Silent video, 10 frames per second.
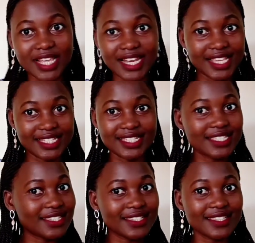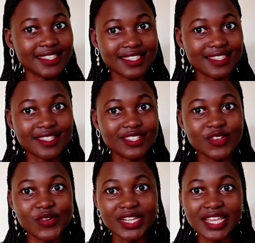last
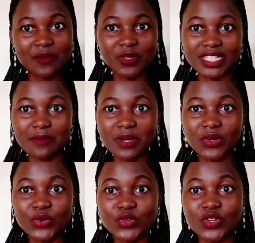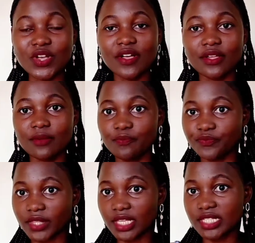story time was about
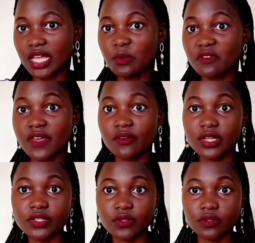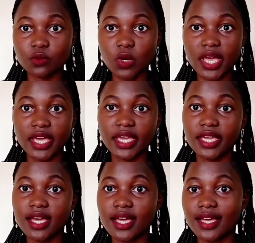some of the reasons
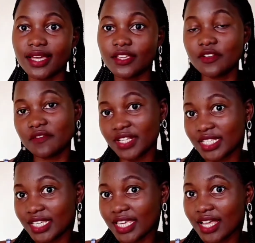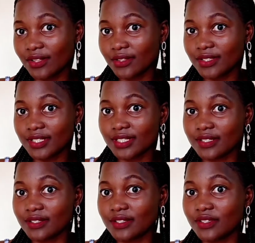why Ugandan
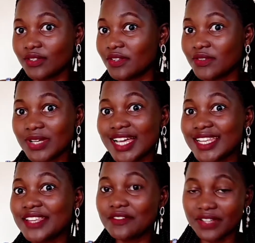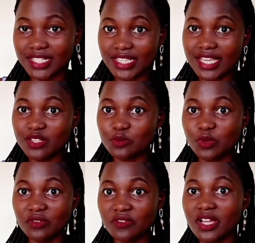university girls
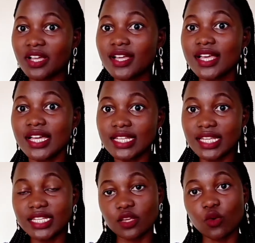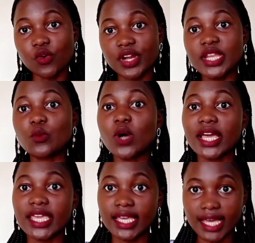prefer dating already
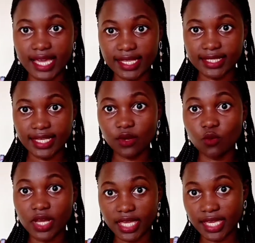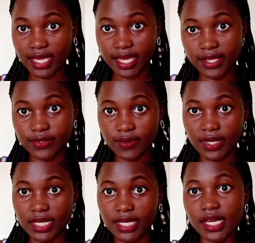working guys
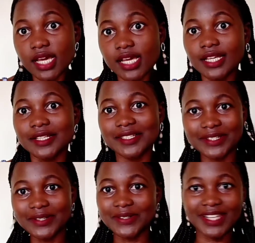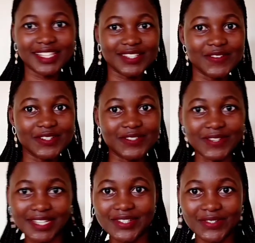already. So let's go
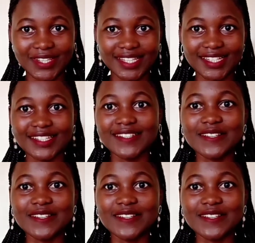straight to it.